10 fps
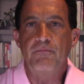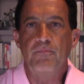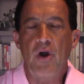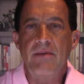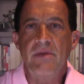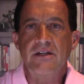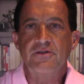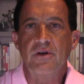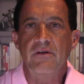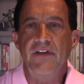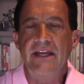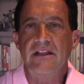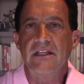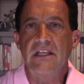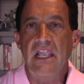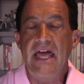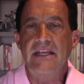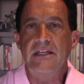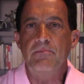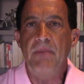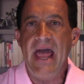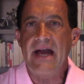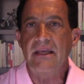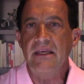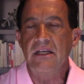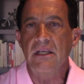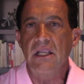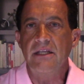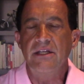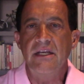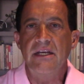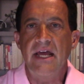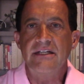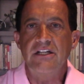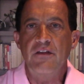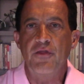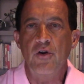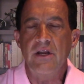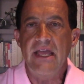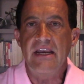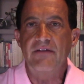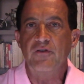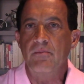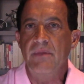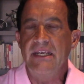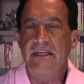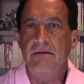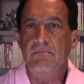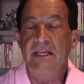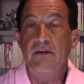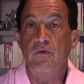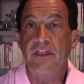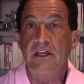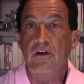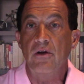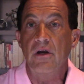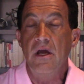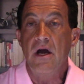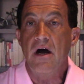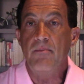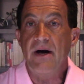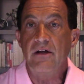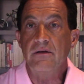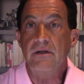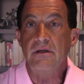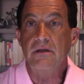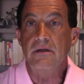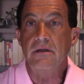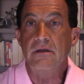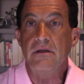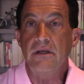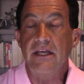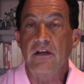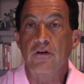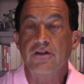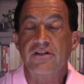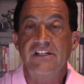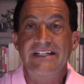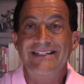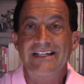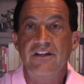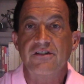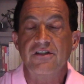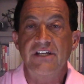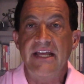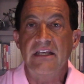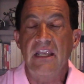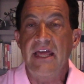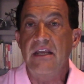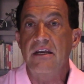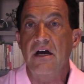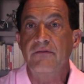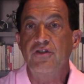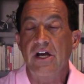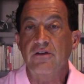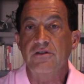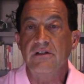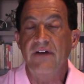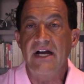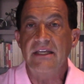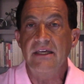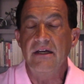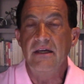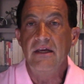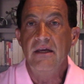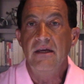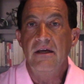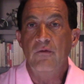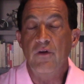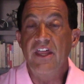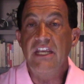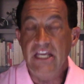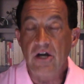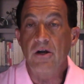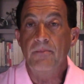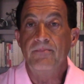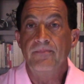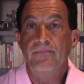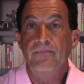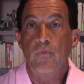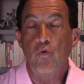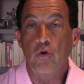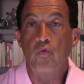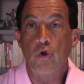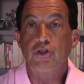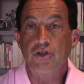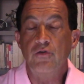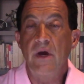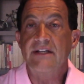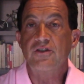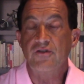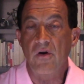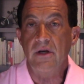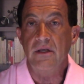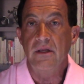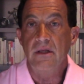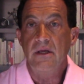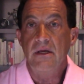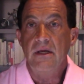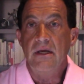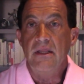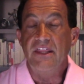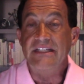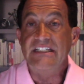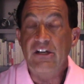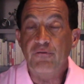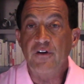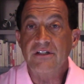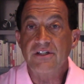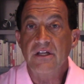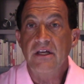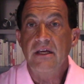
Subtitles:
Prime Minister of England landed back in London in 1938 after meeting with Hitler about Hitler seizing the Sudetenland of Czechoslovakia. Within a year, World War II had started. The difference,